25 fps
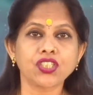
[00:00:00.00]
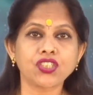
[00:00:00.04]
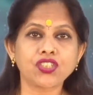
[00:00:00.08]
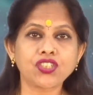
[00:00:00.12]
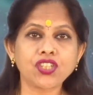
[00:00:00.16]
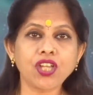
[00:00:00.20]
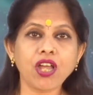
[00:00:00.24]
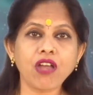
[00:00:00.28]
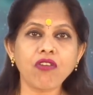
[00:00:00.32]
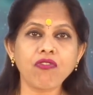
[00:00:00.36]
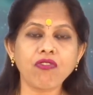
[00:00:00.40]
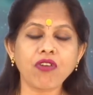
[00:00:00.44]

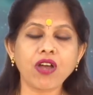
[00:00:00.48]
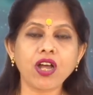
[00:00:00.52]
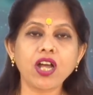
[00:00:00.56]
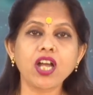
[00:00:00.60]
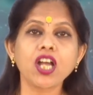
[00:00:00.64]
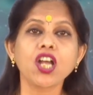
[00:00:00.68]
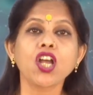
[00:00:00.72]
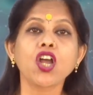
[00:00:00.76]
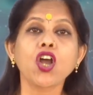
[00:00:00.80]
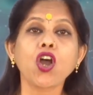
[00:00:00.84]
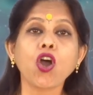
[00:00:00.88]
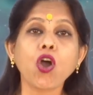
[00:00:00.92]

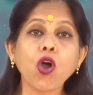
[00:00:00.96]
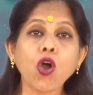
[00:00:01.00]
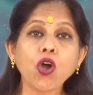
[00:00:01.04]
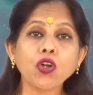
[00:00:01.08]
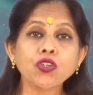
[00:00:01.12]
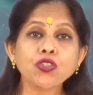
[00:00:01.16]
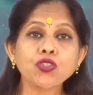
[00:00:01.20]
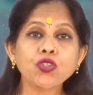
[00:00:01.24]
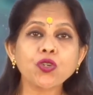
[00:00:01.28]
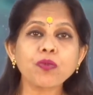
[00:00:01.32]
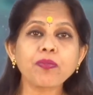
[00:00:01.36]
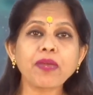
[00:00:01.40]
Java
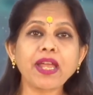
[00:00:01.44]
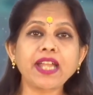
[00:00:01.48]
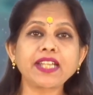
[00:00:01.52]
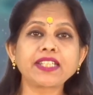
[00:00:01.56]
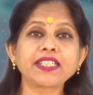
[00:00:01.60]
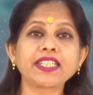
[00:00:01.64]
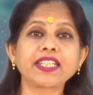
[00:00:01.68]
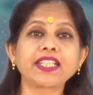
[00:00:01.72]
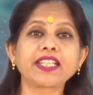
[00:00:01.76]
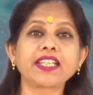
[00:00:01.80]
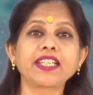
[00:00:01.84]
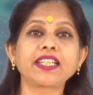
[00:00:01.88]

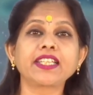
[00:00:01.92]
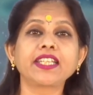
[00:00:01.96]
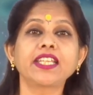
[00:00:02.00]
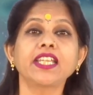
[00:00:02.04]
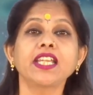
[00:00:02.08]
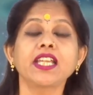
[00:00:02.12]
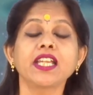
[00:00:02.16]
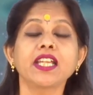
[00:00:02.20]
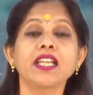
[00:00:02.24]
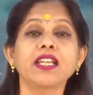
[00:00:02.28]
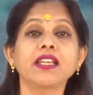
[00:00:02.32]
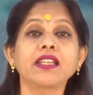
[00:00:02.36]

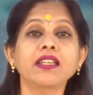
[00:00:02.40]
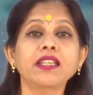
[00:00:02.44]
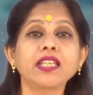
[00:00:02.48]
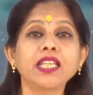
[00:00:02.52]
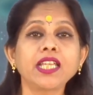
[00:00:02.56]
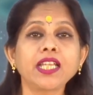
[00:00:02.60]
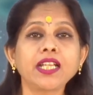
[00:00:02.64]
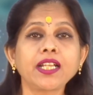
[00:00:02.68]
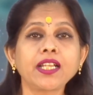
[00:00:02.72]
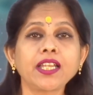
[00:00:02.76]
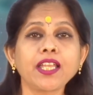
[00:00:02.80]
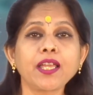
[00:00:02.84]
automatically
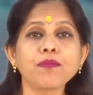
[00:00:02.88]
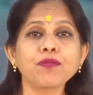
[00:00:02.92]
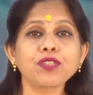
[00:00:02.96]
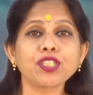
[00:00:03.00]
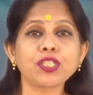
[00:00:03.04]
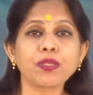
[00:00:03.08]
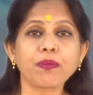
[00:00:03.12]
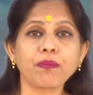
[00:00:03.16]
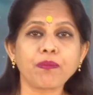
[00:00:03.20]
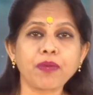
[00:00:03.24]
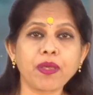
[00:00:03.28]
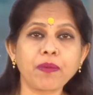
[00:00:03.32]

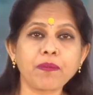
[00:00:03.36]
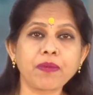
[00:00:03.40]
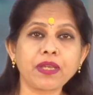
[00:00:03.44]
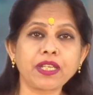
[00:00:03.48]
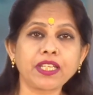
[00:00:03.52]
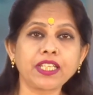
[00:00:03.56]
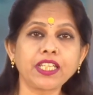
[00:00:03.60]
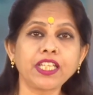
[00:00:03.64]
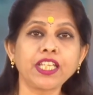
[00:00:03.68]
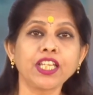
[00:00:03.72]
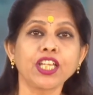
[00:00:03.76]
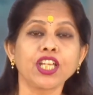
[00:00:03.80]
reclaims
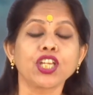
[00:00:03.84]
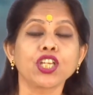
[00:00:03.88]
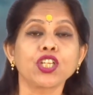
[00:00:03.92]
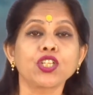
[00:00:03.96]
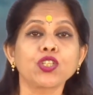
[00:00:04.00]
memory